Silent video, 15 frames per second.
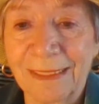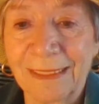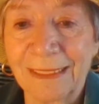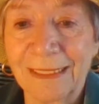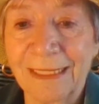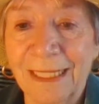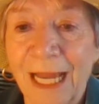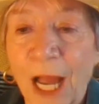
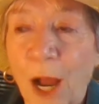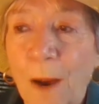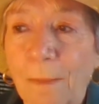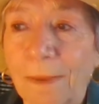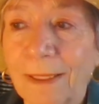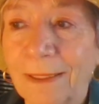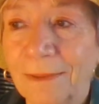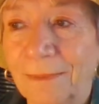We did
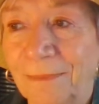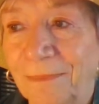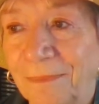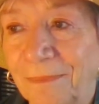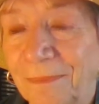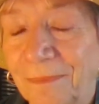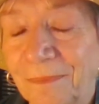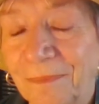all that
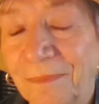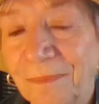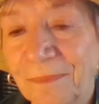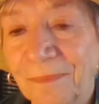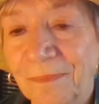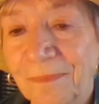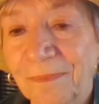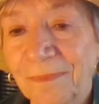work and we
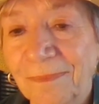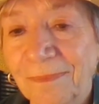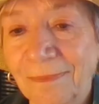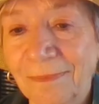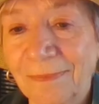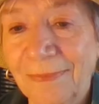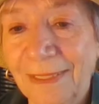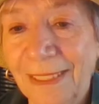never
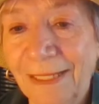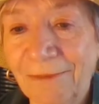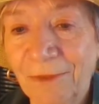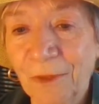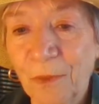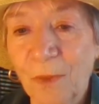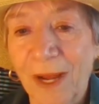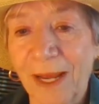went,
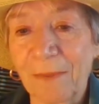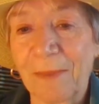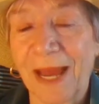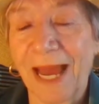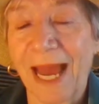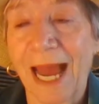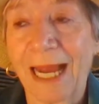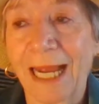never went back.
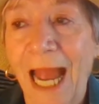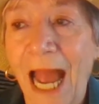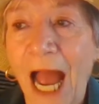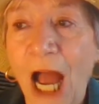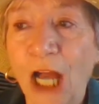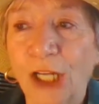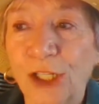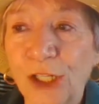back.
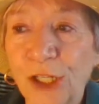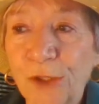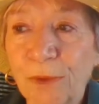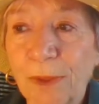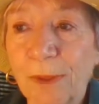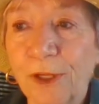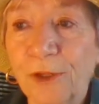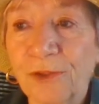Do
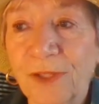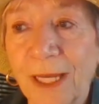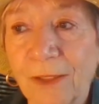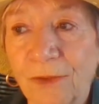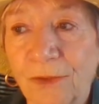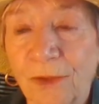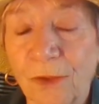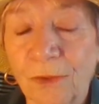you you
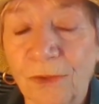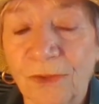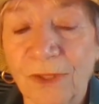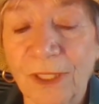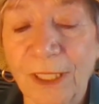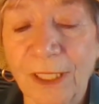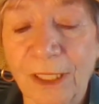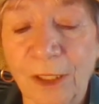sound so
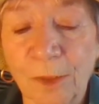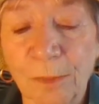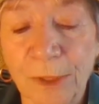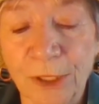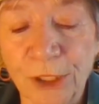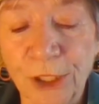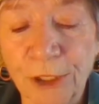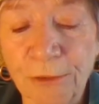cynical,
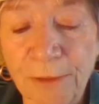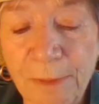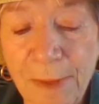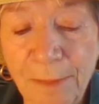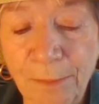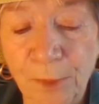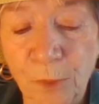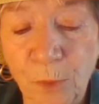but do you
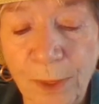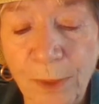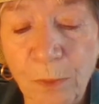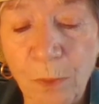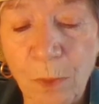remember we